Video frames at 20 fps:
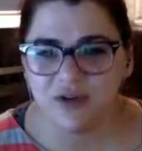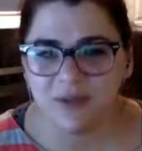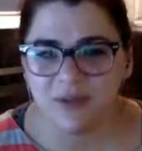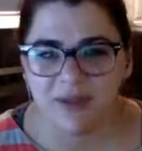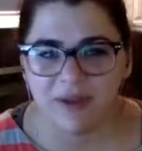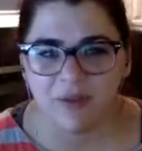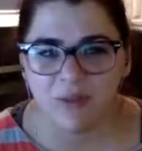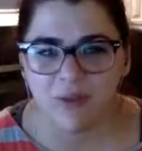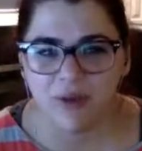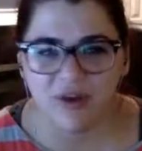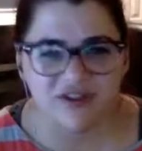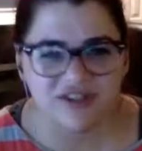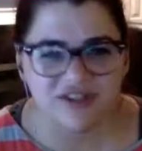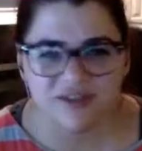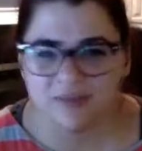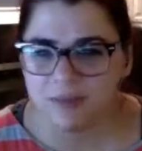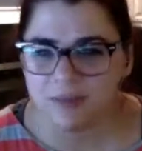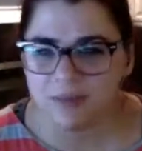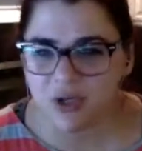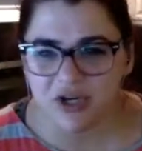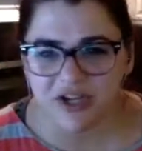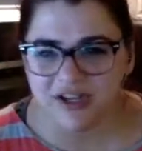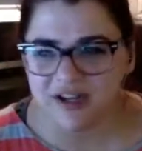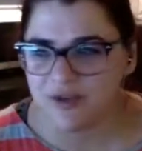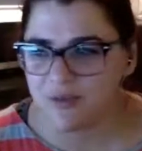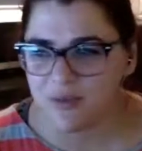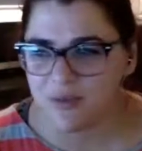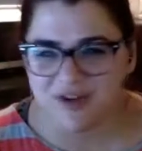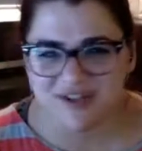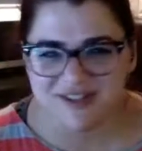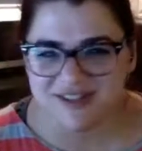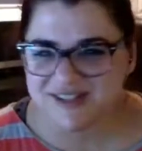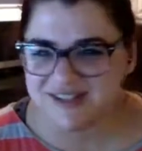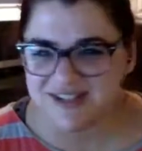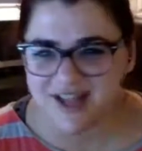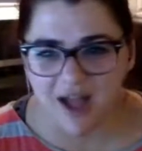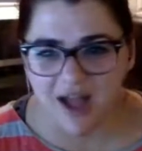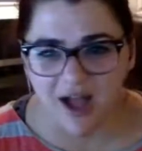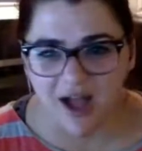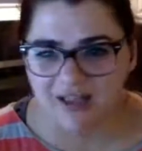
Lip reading: I'm like, where's the merkin and where's the sock?